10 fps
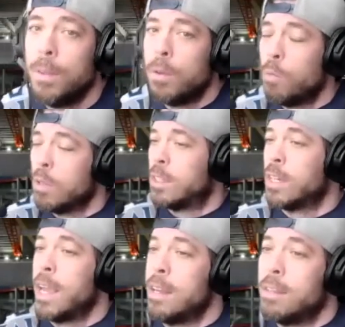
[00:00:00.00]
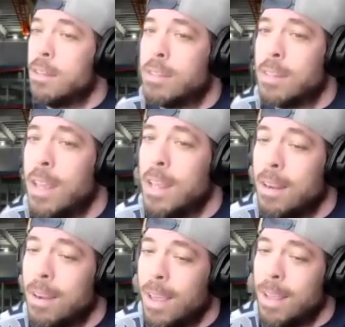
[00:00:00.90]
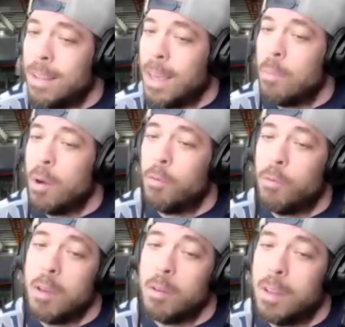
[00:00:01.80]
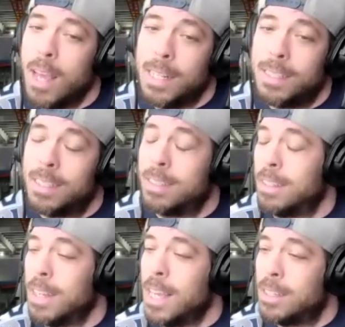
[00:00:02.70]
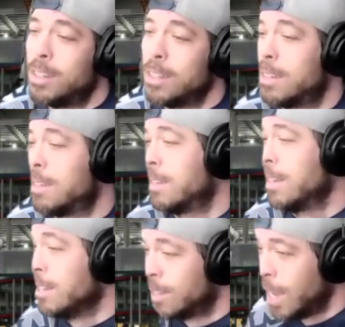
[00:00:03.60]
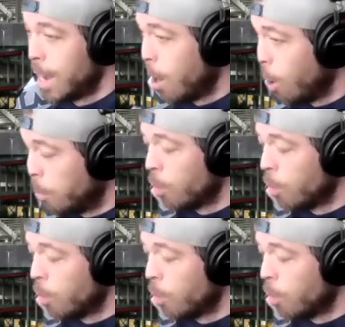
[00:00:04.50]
with the Titans in Lambeau Field. That's just insane. I hope the